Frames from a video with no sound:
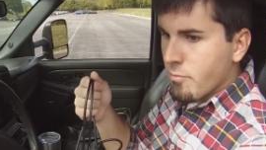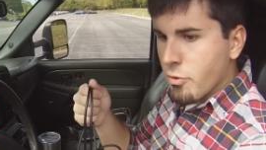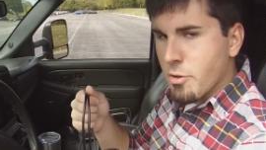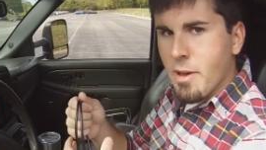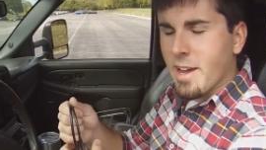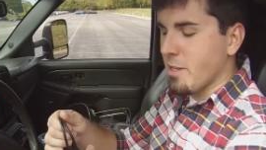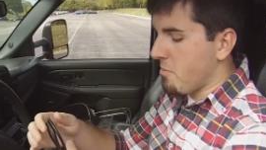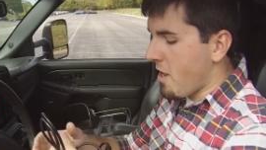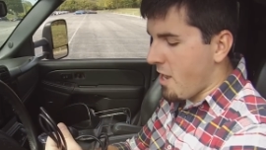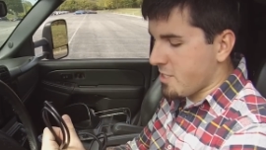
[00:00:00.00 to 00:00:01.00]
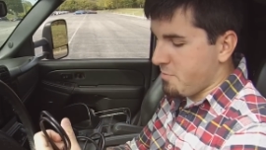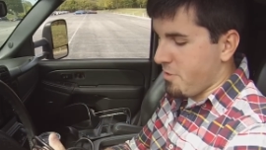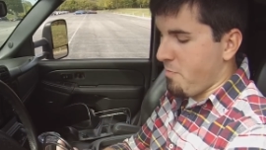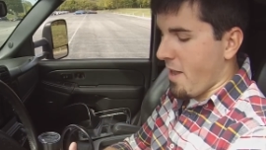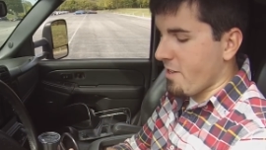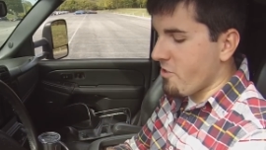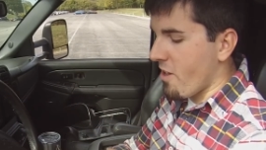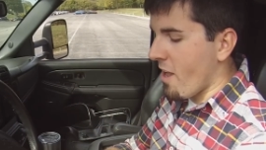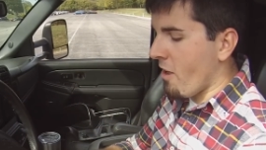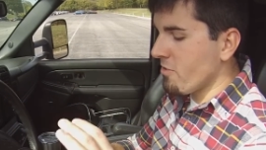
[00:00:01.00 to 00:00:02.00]
put it back in the box, put it back in your
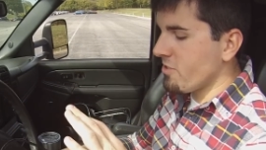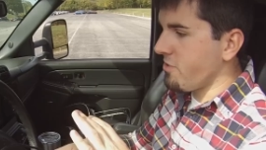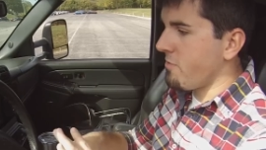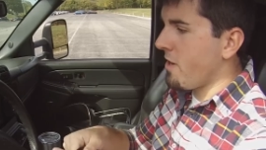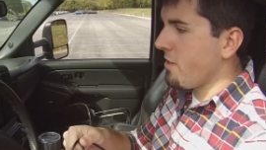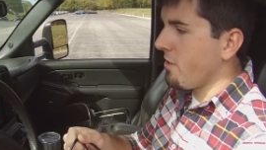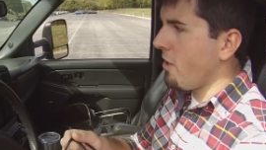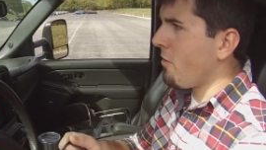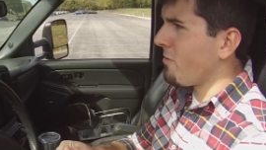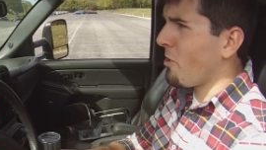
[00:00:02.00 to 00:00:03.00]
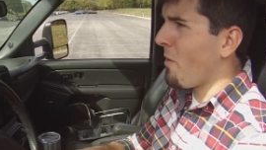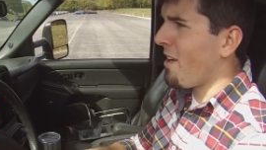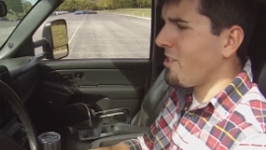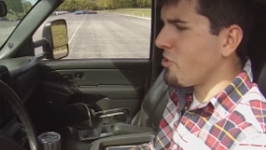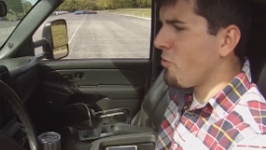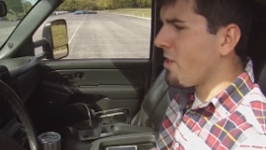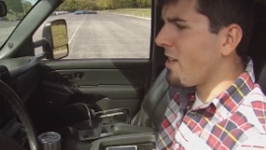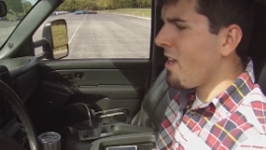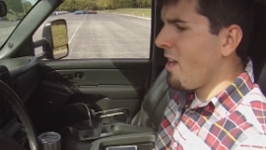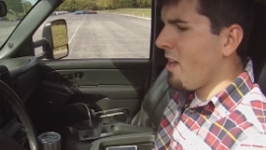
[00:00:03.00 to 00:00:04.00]
house. You're ready to go and go out and enjoy it.